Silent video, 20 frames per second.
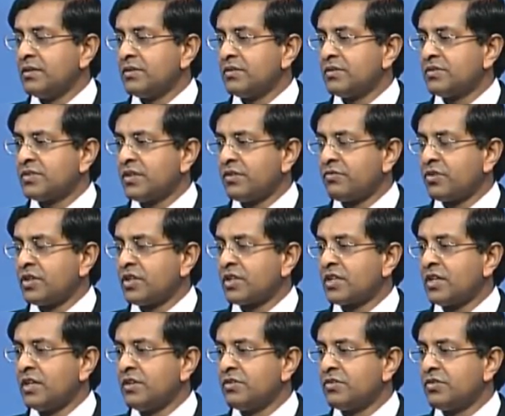several
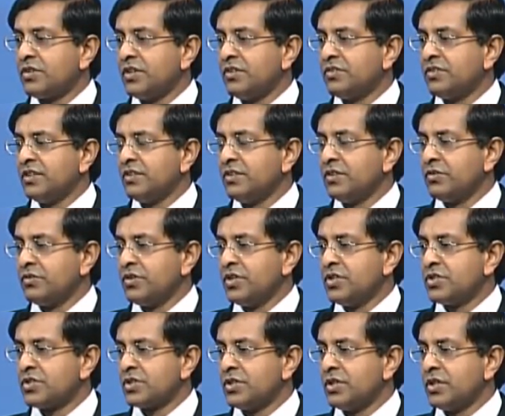countries in the
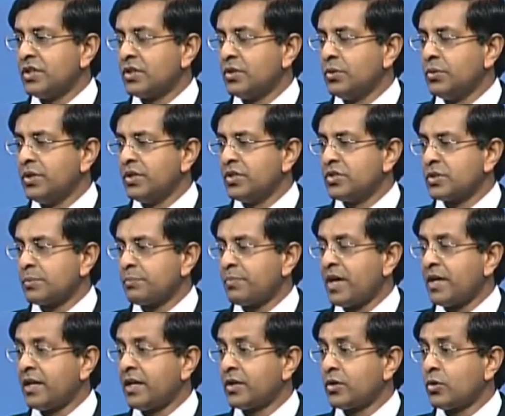region, including
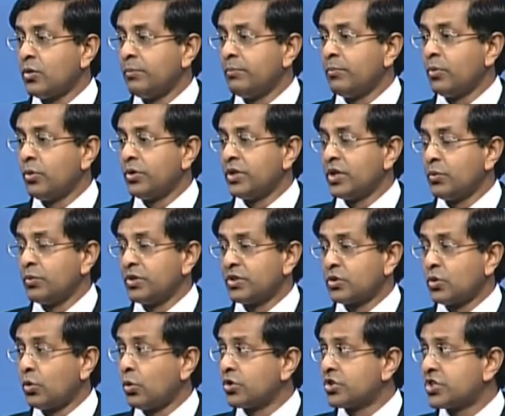Japan and Cambodia, which
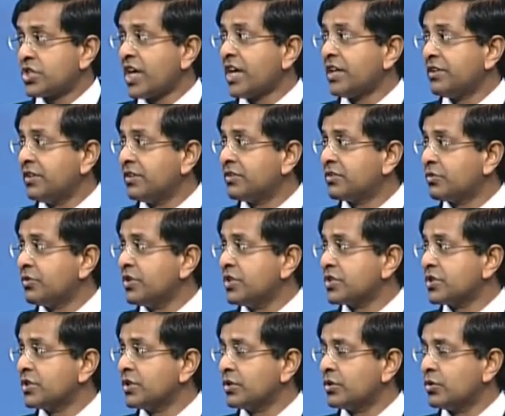co-chair this
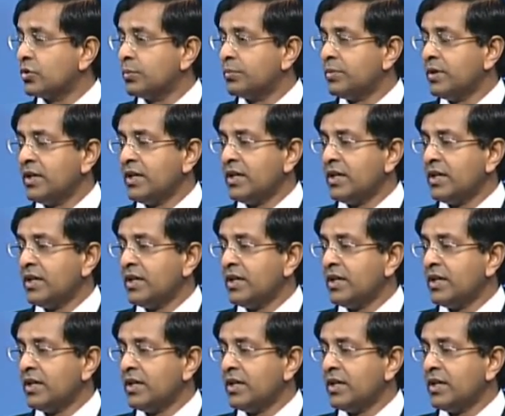regional group,